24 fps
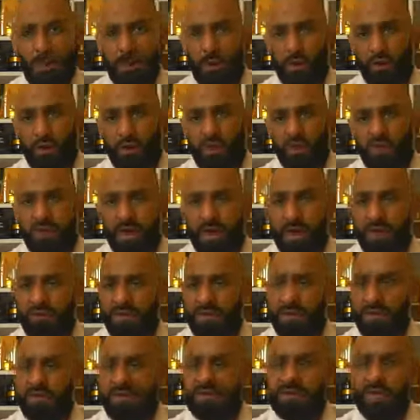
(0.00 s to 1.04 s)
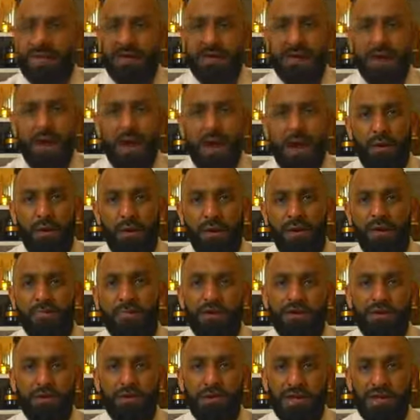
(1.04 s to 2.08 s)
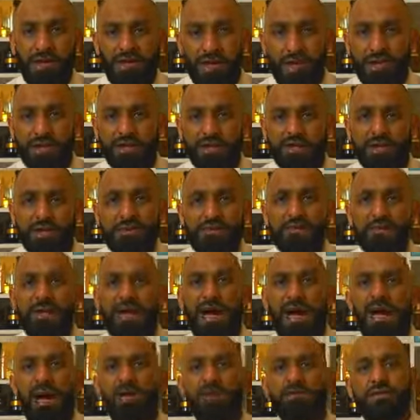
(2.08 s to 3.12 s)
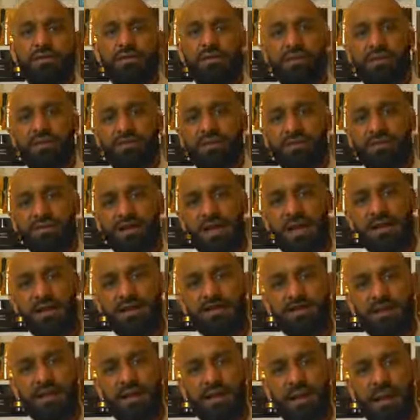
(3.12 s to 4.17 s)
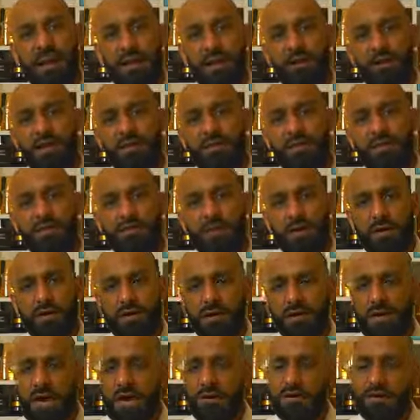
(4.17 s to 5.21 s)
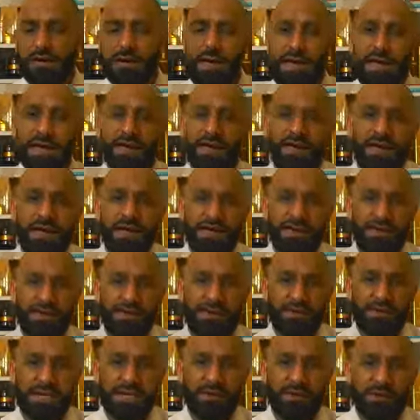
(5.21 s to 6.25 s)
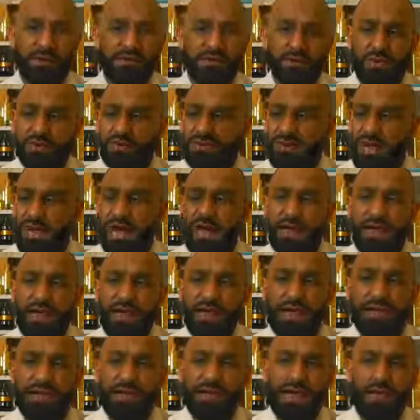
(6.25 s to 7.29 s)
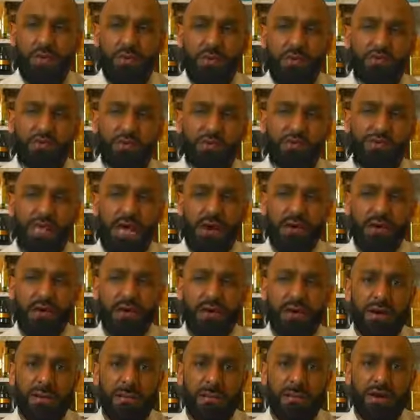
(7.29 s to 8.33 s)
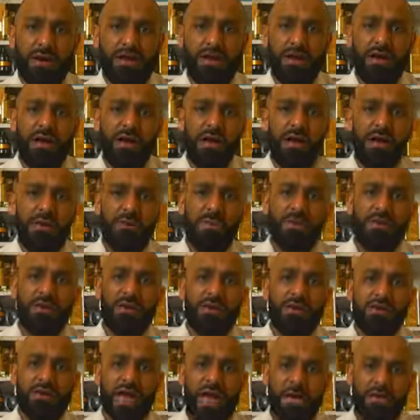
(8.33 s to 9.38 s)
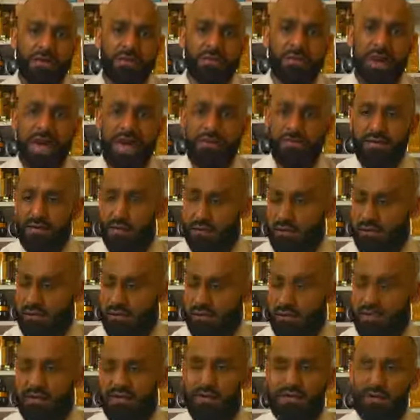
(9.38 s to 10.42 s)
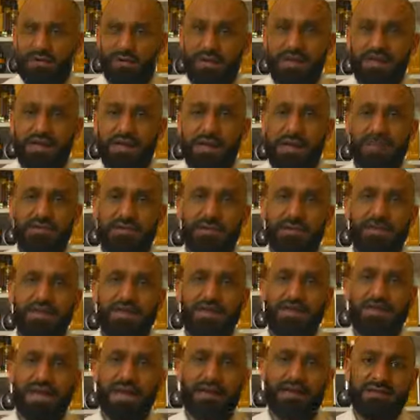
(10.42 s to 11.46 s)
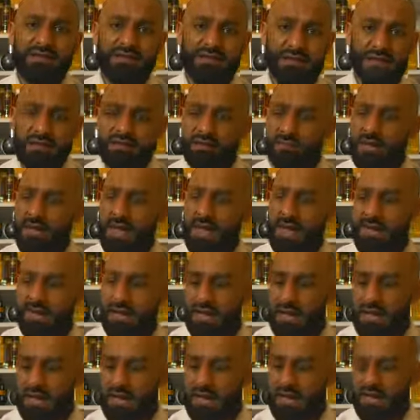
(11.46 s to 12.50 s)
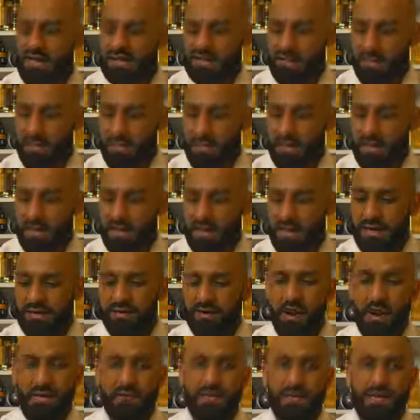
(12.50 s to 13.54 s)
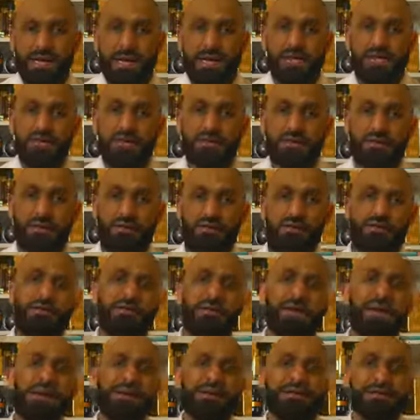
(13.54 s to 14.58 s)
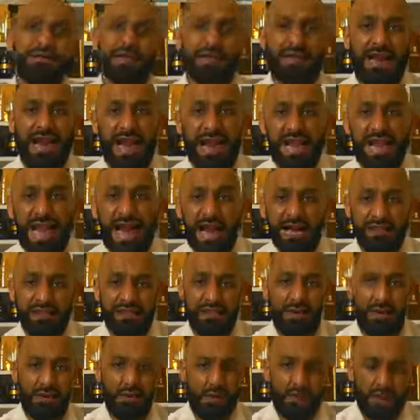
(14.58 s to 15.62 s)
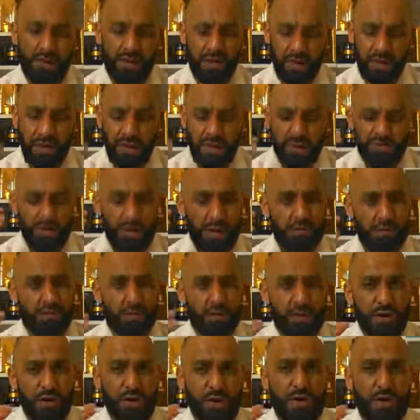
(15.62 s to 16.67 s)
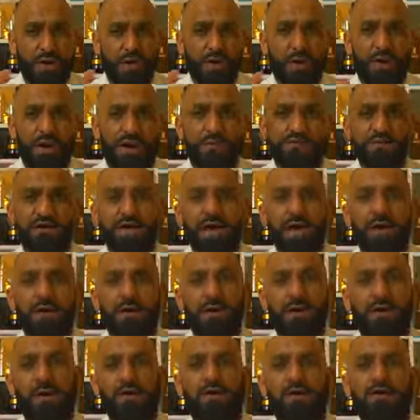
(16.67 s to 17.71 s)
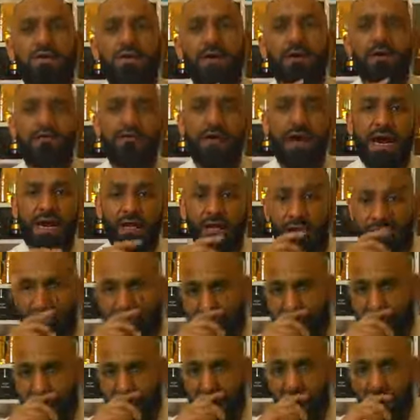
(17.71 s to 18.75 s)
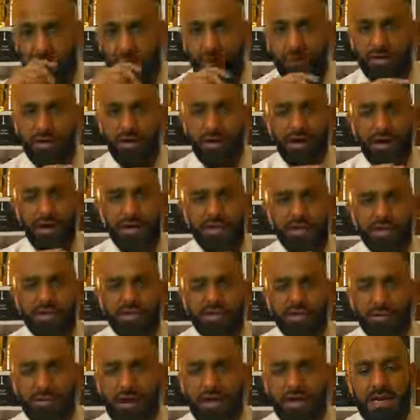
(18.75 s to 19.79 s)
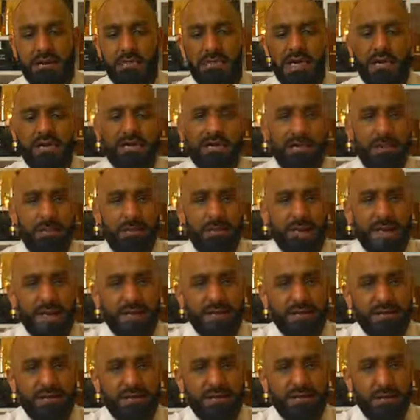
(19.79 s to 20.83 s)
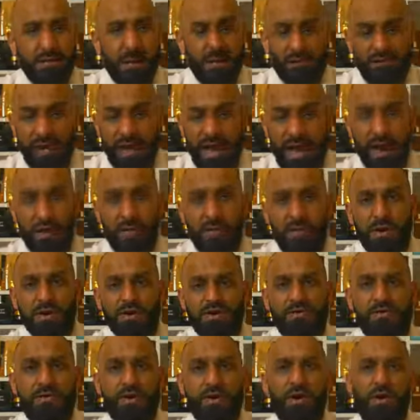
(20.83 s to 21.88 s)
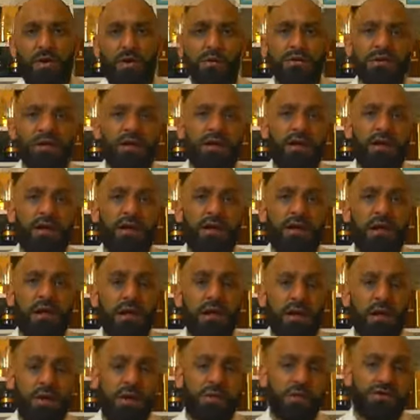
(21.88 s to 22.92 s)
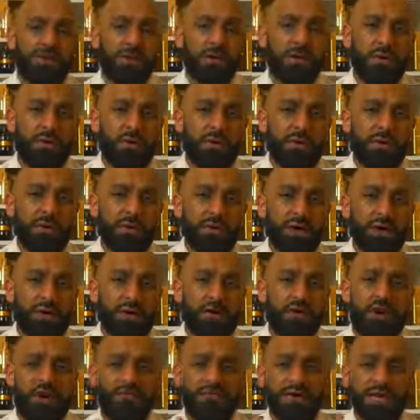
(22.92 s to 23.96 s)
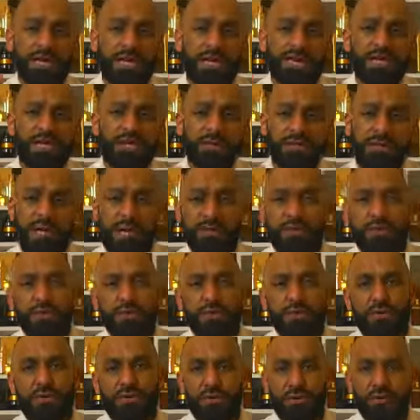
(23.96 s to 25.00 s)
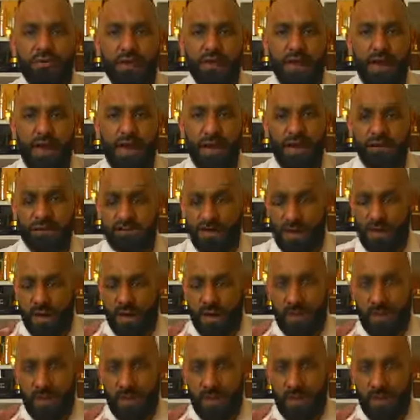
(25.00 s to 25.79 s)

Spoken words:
With that being said, I will be looking into the House of Rosa Salas a little bit further down the line to see which ones I like and which ones I want to compare, because I do have a lot of fragrances and Rosa Salas does make some interpretations of the fragrance that I actually own. So I was going to go on the website, log on and find ones that I own, just so I can make the comparison of how much of a clone they are or their own interpretation that they do from their house.